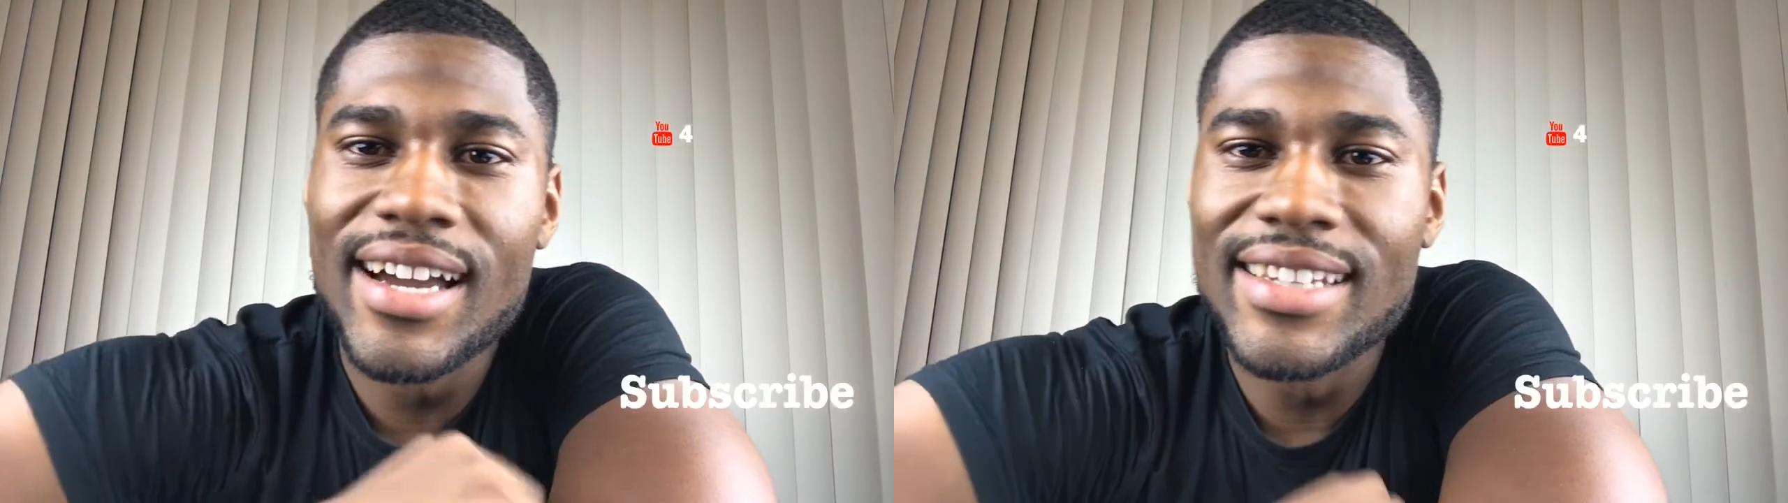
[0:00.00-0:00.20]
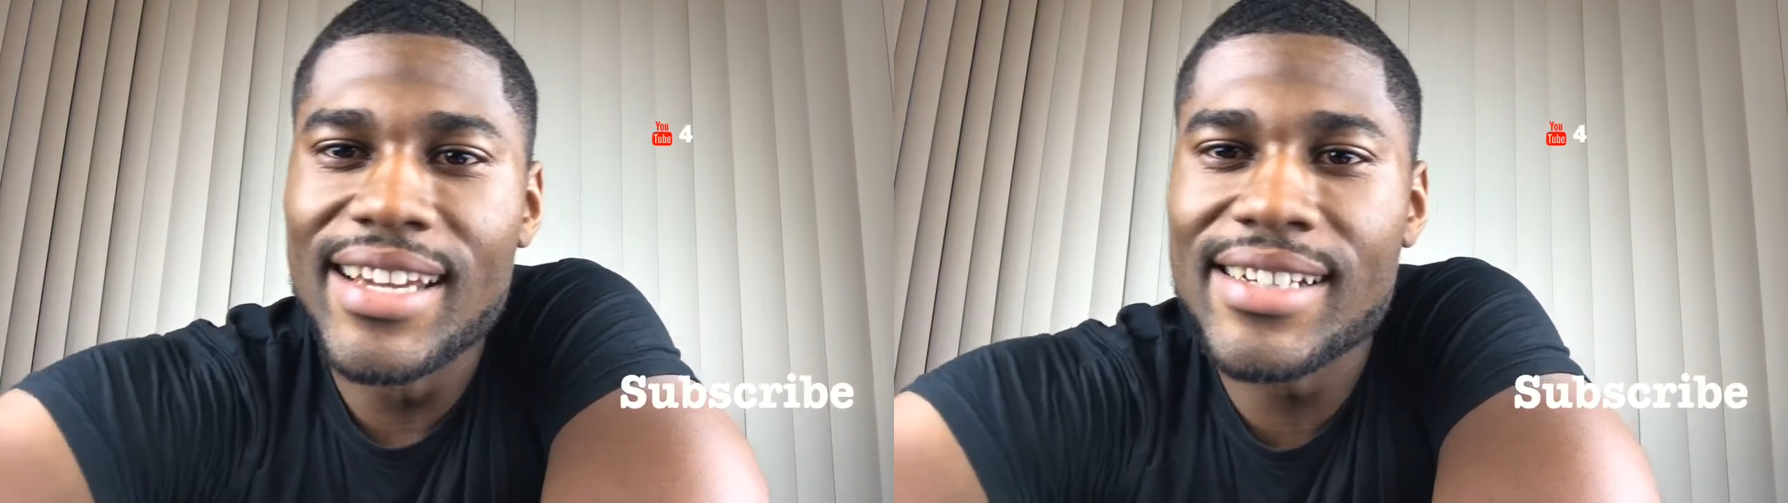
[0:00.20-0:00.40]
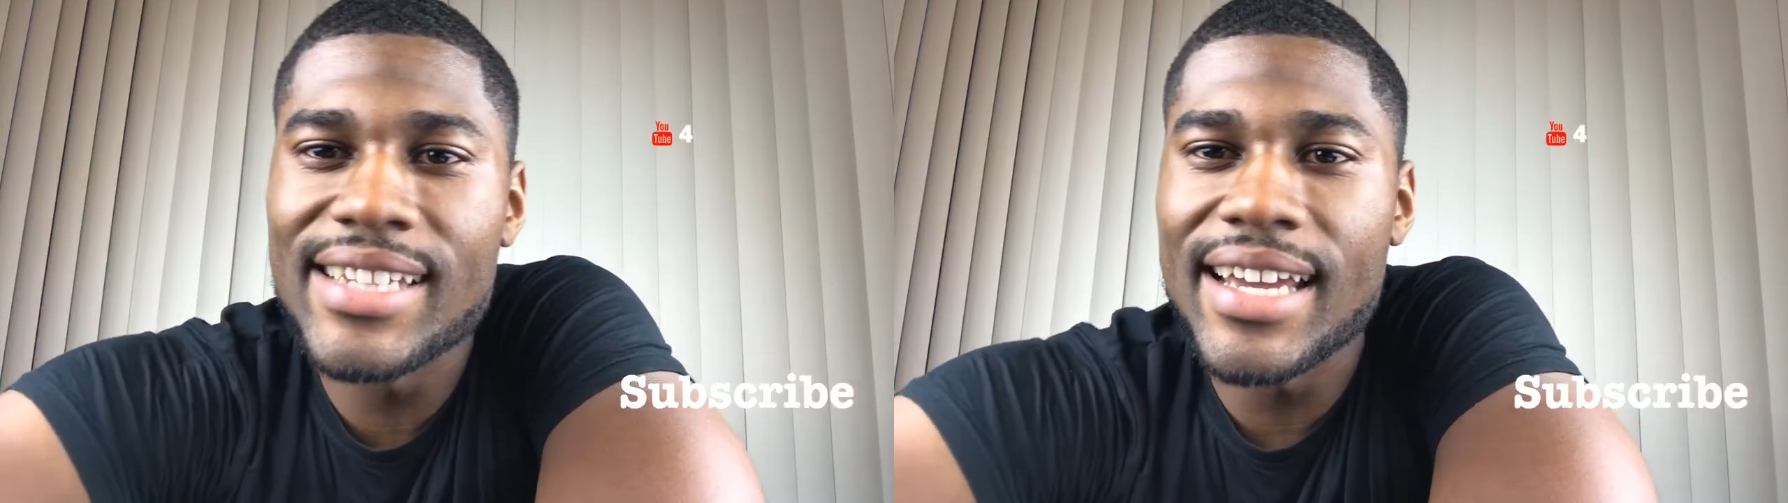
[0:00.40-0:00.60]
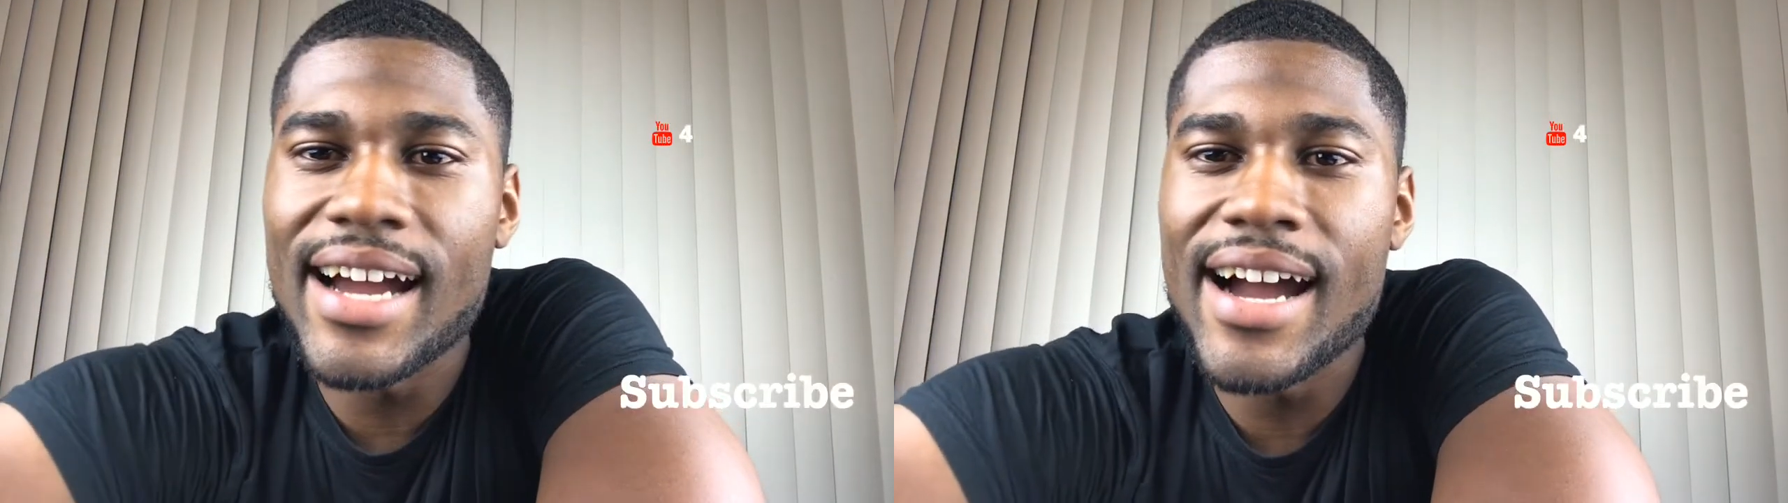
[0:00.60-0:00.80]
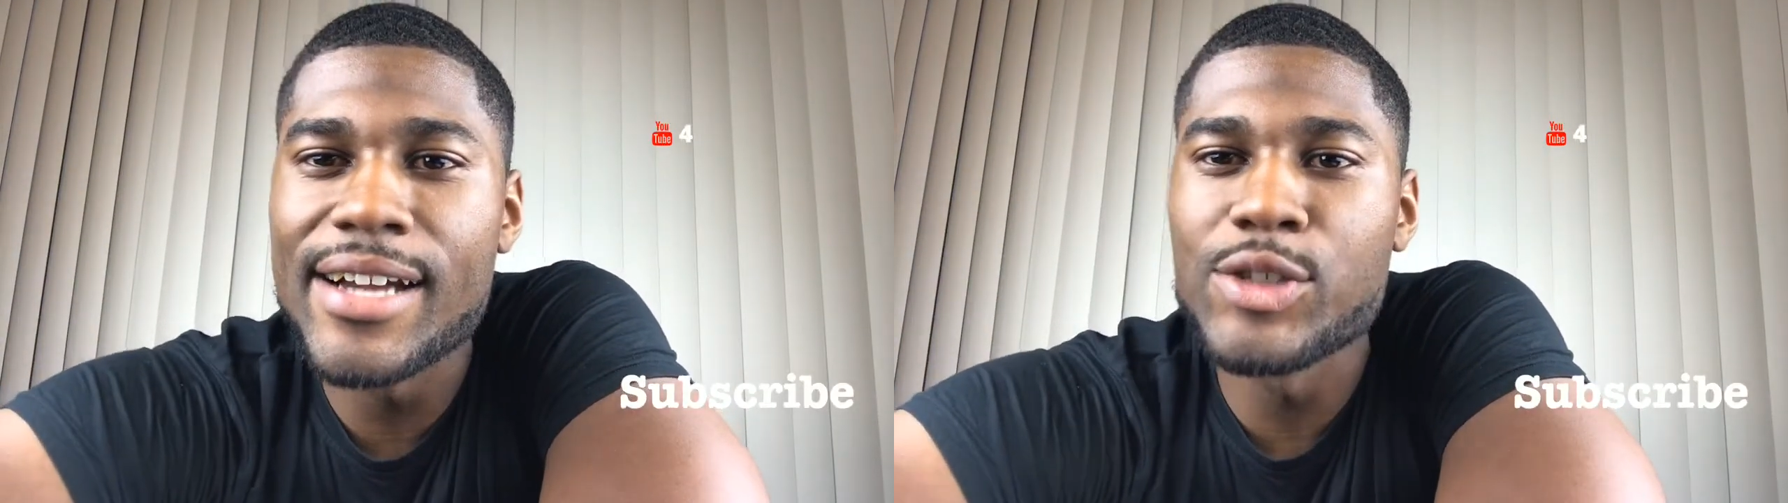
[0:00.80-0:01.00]
Lakers had the
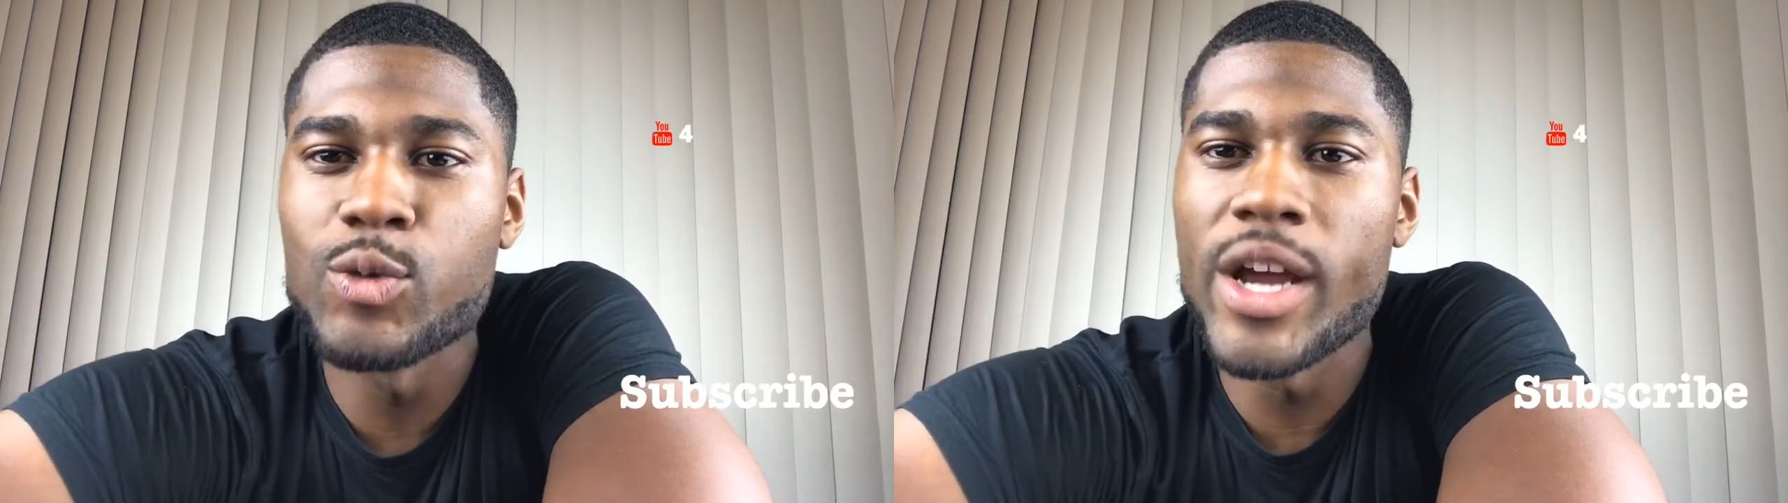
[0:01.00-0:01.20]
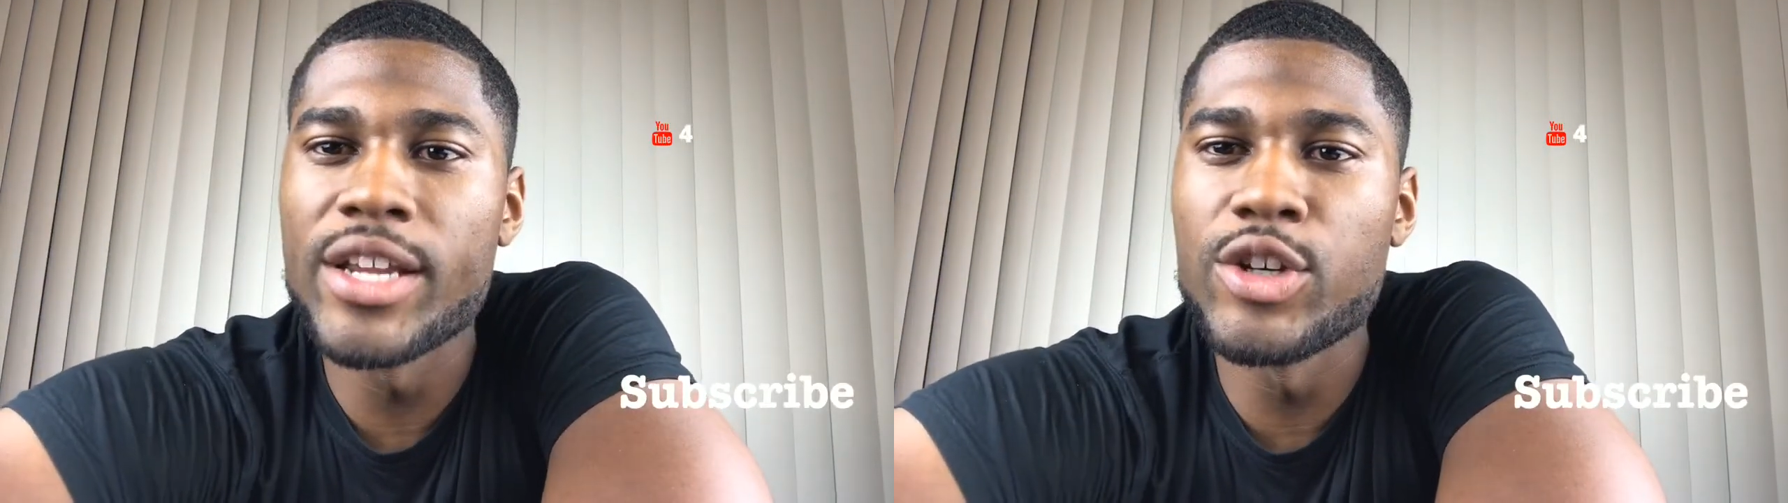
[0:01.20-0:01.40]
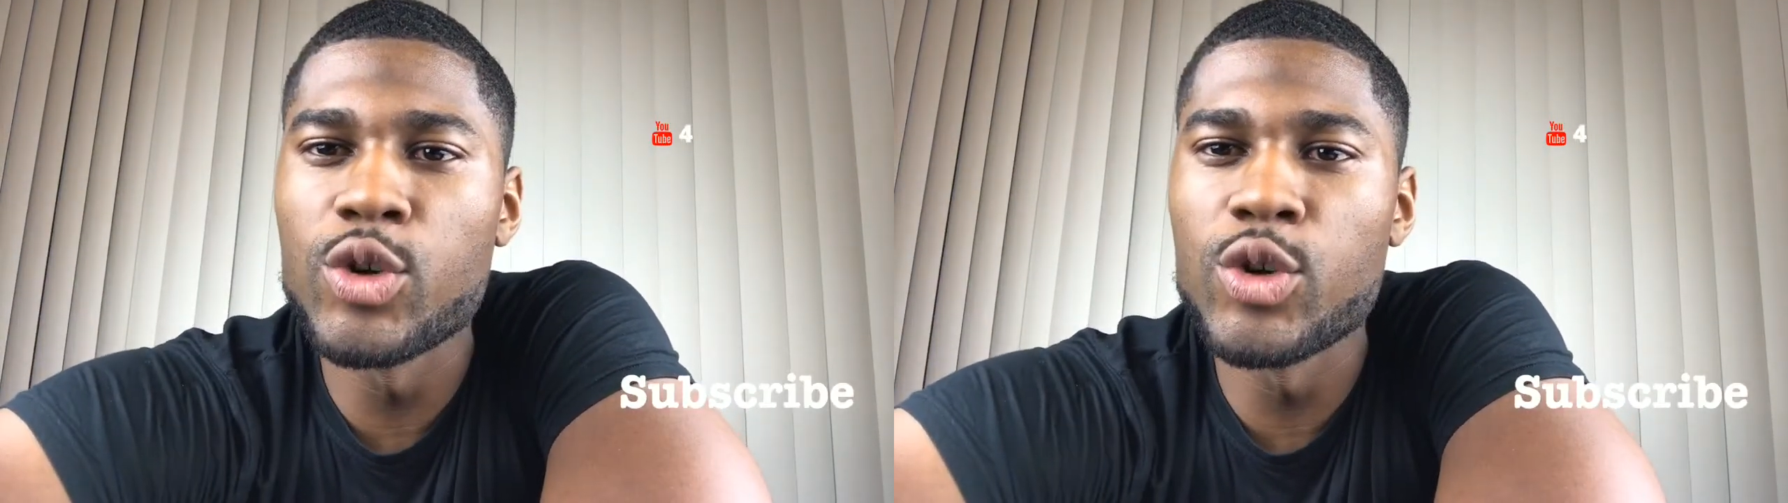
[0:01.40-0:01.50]
highest rated